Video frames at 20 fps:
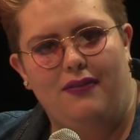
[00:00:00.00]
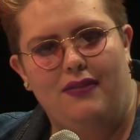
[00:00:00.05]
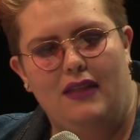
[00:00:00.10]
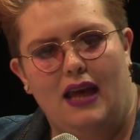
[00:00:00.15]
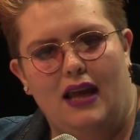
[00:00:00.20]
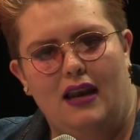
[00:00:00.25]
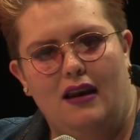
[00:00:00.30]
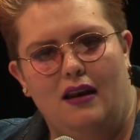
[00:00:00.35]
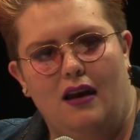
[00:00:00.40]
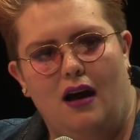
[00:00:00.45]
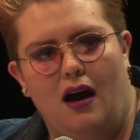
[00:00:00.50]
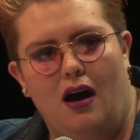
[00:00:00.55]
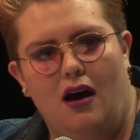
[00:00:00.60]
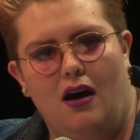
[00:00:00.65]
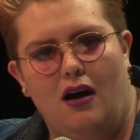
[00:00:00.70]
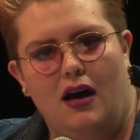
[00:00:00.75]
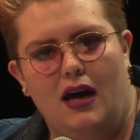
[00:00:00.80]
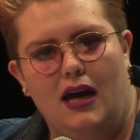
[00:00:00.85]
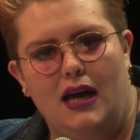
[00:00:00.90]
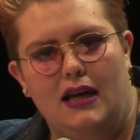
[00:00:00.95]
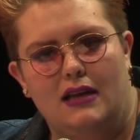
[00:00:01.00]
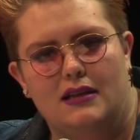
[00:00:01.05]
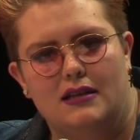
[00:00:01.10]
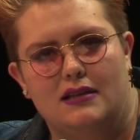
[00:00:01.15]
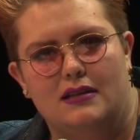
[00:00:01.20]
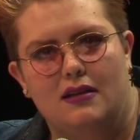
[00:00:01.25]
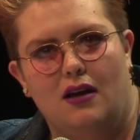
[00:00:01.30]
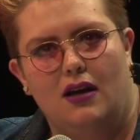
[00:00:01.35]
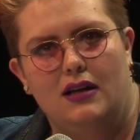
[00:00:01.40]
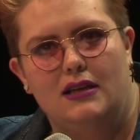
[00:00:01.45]
and then I
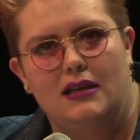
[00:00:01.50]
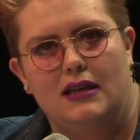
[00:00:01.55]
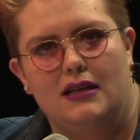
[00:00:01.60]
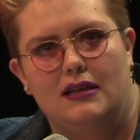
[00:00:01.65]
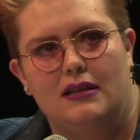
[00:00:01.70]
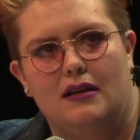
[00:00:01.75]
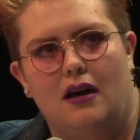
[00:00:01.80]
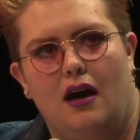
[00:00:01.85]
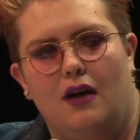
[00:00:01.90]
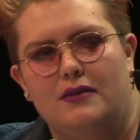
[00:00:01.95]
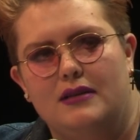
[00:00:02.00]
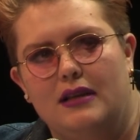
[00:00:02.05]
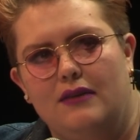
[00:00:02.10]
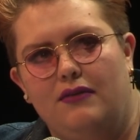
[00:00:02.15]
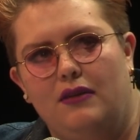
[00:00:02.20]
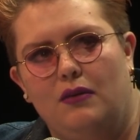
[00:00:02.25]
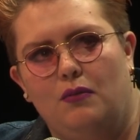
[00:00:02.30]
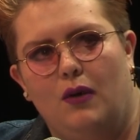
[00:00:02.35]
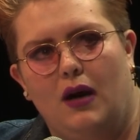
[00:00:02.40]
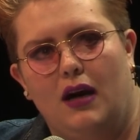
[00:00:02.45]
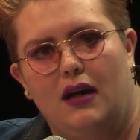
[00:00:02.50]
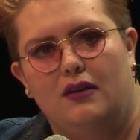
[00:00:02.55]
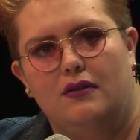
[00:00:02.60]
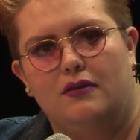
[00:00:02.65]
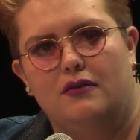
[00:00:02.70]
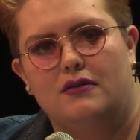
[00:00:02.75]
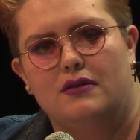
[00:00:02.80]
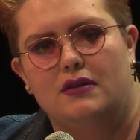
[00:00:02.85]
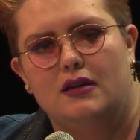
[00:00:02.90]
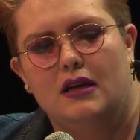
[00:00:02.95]
decided I was living in
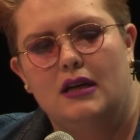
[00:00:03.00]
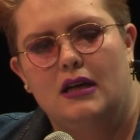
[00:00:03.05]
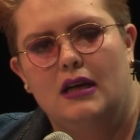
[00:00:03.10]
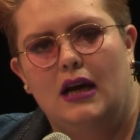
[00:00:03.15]
Wales